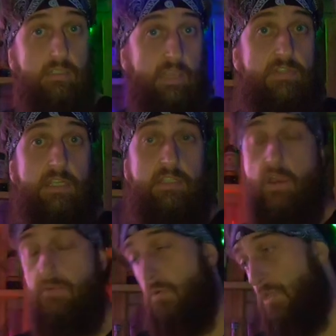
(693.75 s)
Gives you
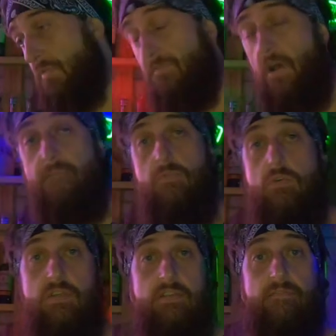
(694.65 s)
time to watch the 5
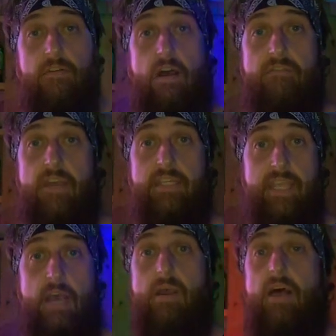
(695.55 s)
movies in 5 days,
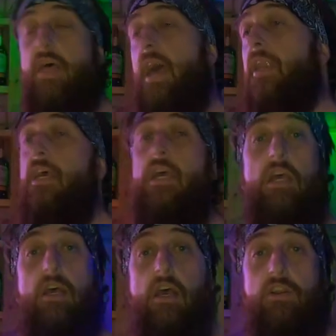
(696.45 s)
how about that?
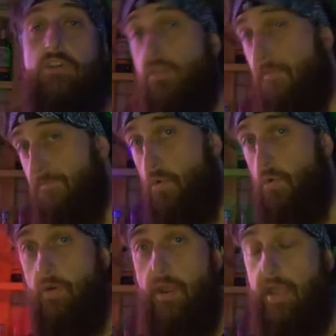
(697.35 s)
I'm going to do the
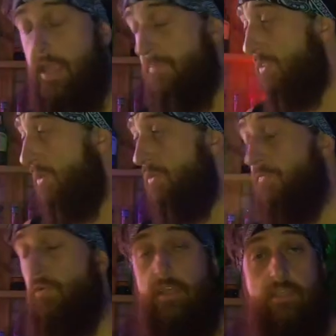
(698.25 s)
4 episodes
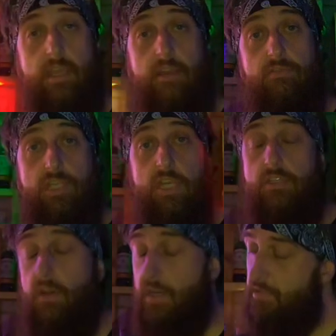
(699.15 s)
for you. So cheers,
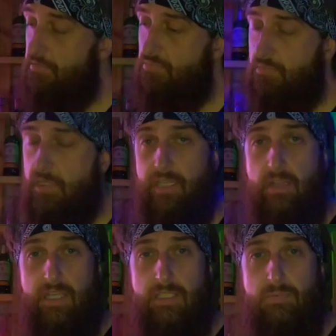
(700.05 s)
guys. Click
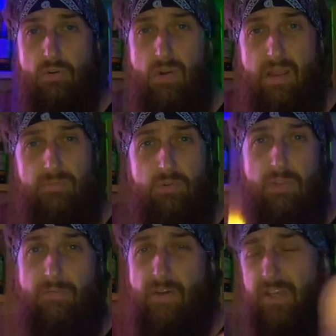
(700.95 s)
like, subscribe, do what
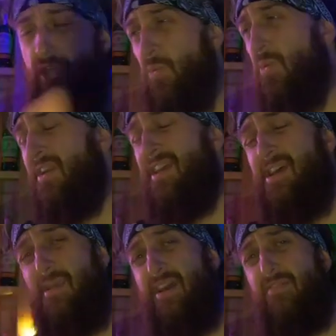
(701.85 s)
the fuck you want.
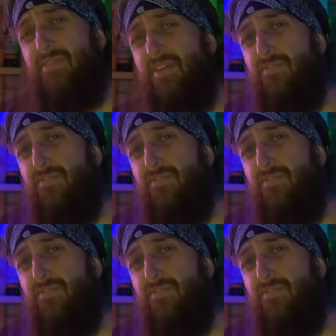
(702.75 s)
I'm out of here.